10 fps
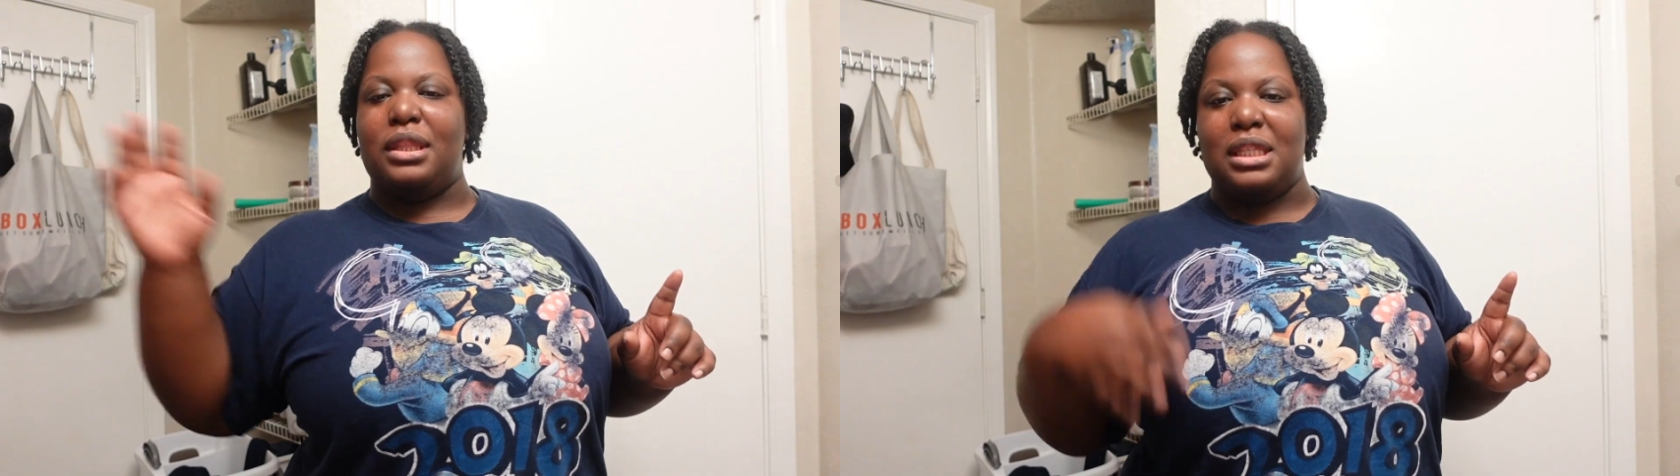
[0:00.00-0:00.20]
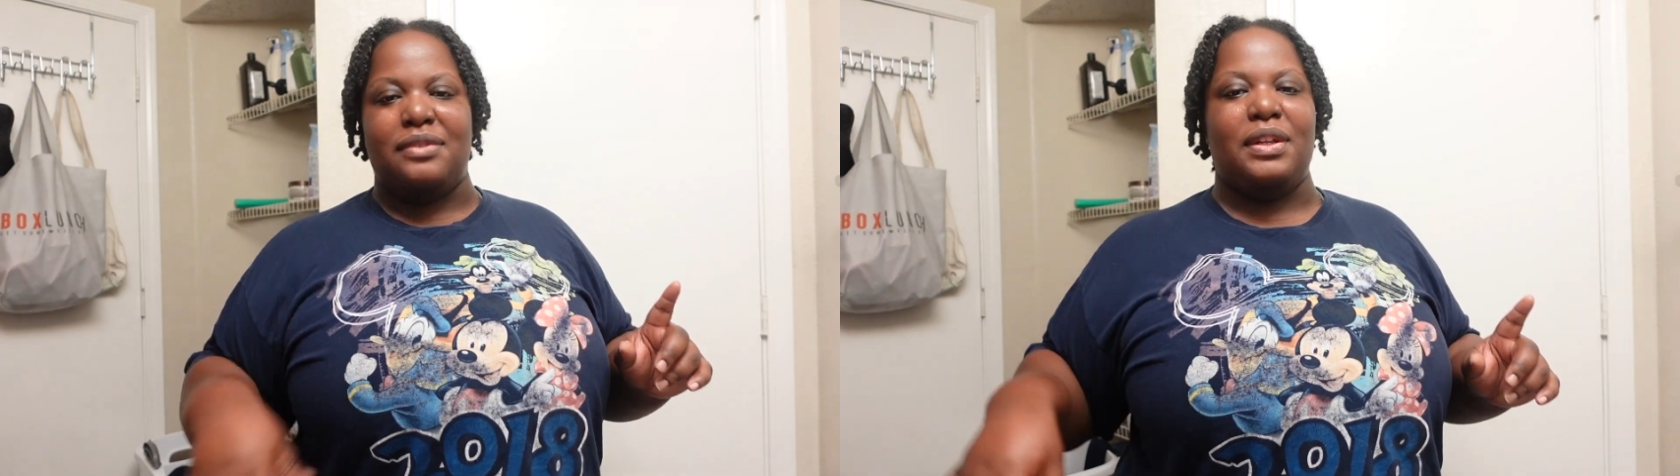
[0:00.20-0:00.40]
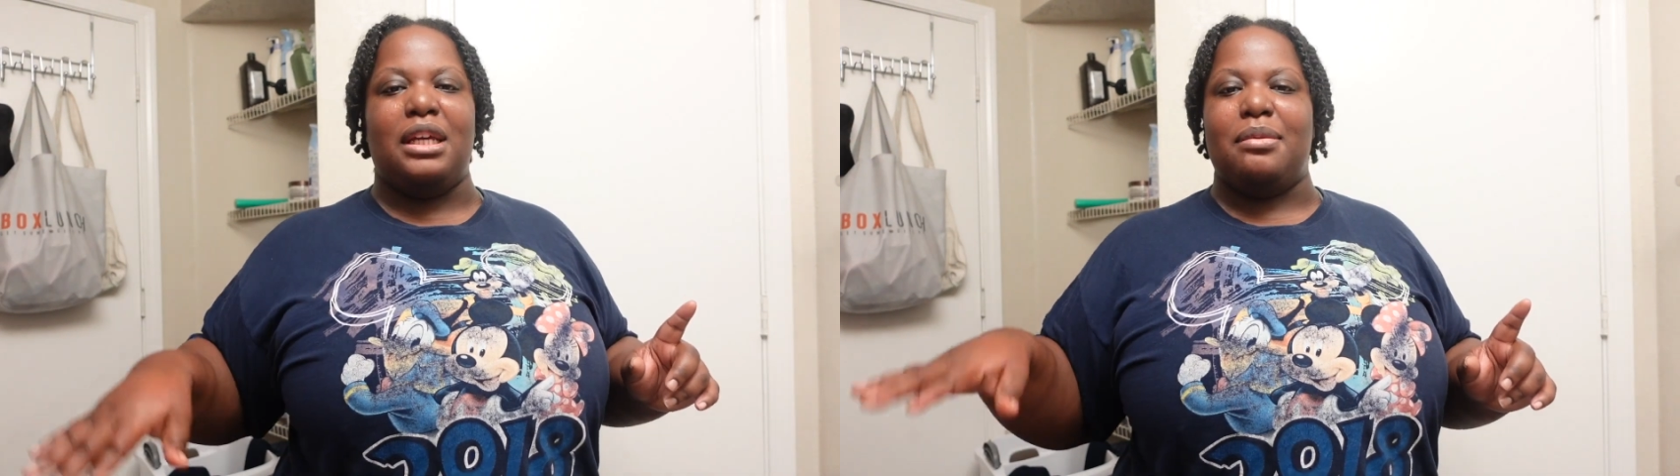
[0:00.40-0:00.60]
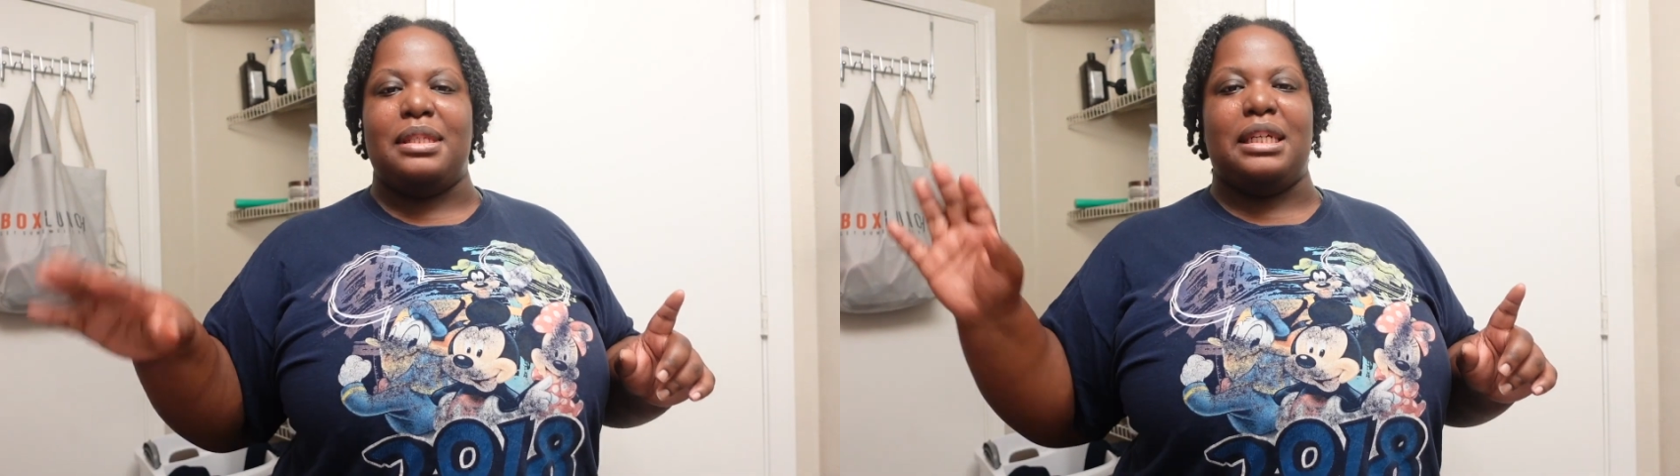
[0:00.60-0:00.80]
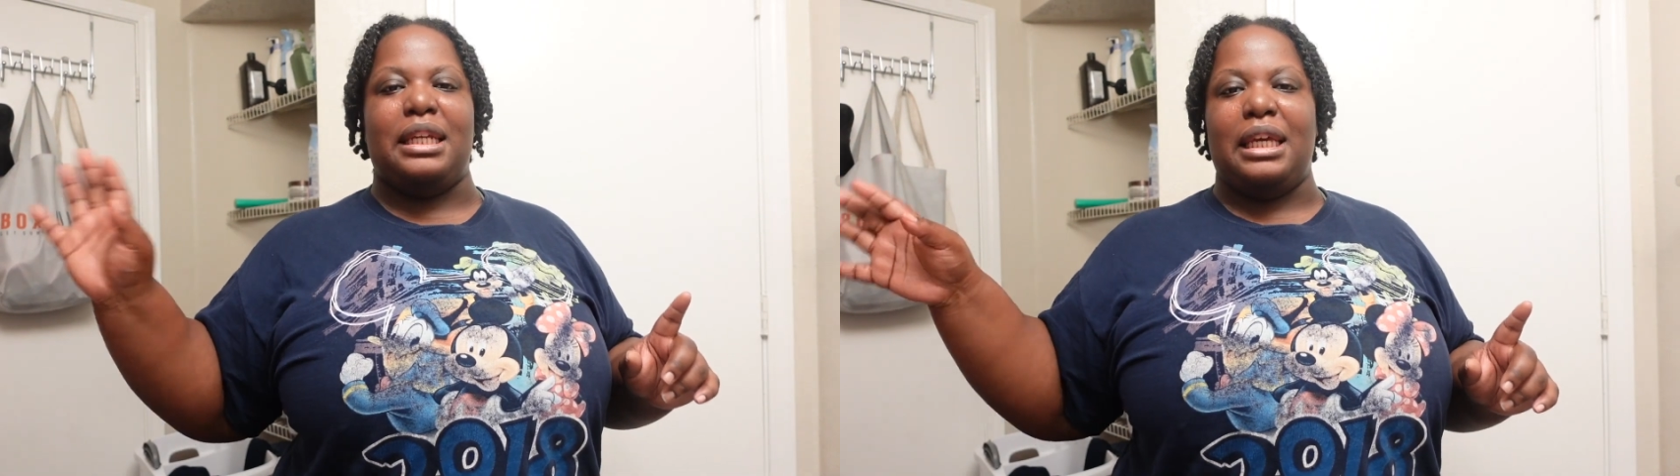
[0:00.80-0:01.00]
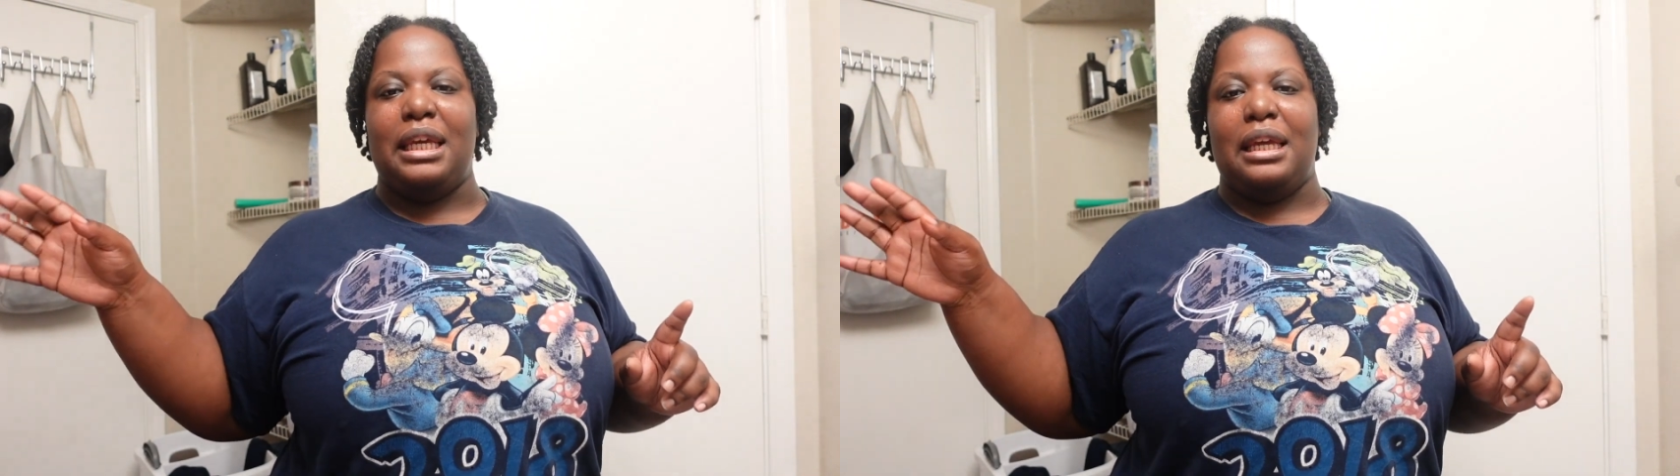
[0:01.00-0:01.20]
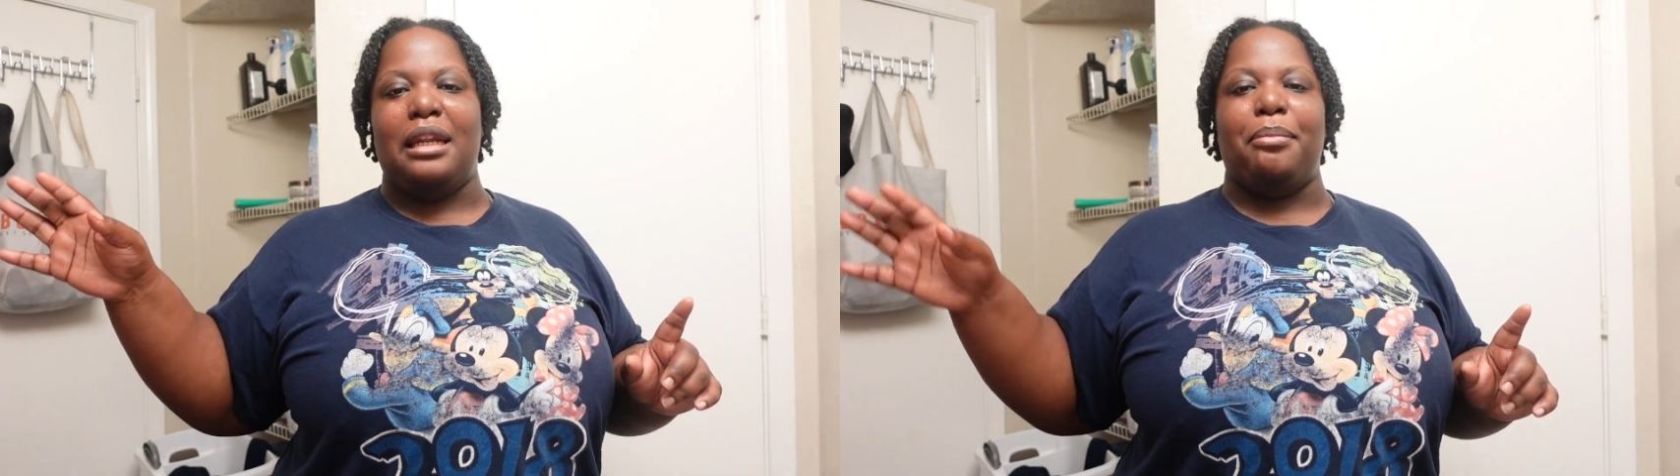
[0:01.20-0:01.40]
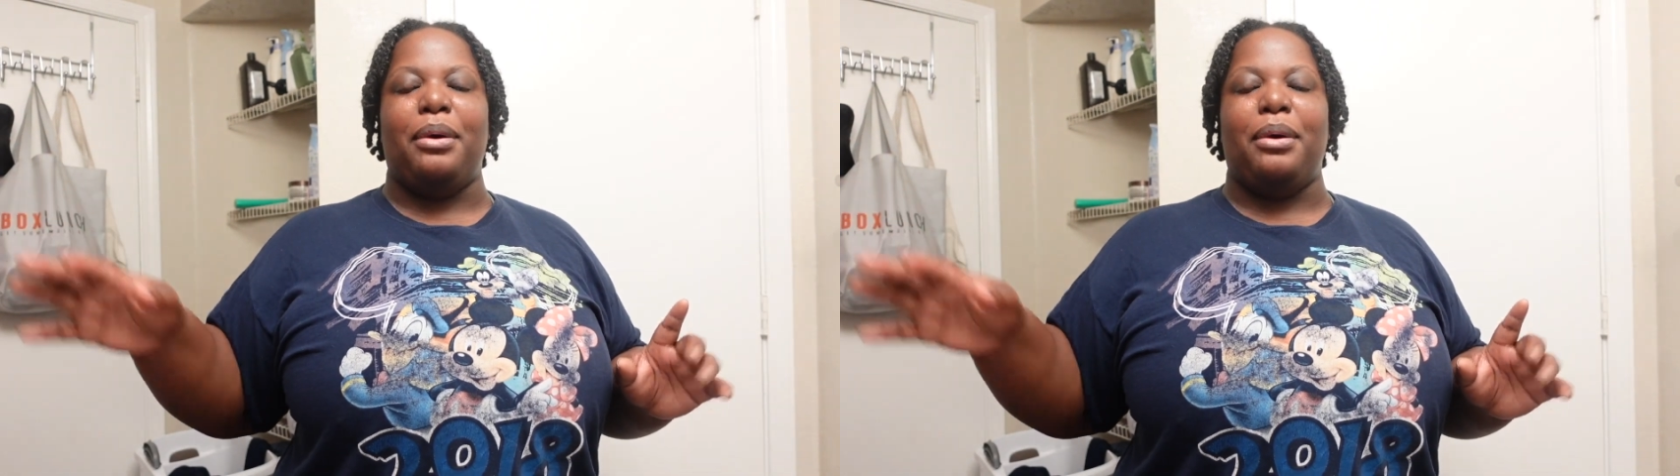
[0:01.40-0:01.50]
this video is gonna end,